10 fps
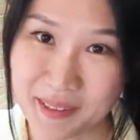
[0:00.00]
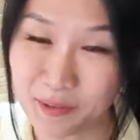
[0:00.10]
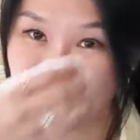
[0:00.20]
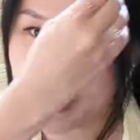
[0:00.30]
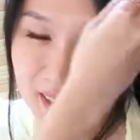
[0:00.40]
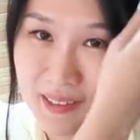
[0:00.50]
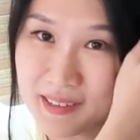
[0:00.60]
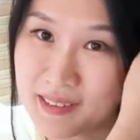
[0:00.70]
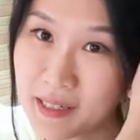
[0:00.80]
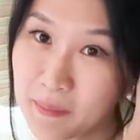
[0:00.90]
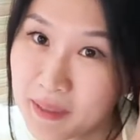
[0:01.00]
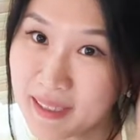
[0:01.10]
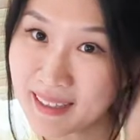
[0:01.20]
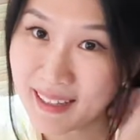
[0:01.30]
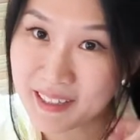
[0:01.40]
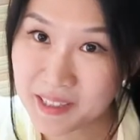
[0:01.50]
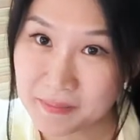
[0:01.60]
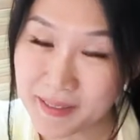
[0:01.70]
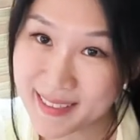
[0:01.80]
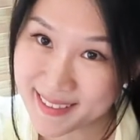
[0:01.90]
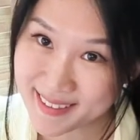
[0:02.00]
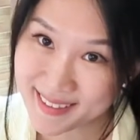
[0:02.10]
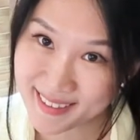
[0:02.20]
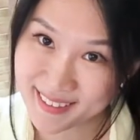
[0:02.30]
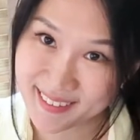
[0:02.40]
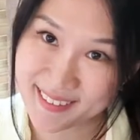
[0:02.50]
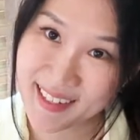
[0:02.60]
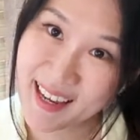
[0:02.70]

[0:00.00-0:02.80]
Louis Vuitton summer collection pieces here.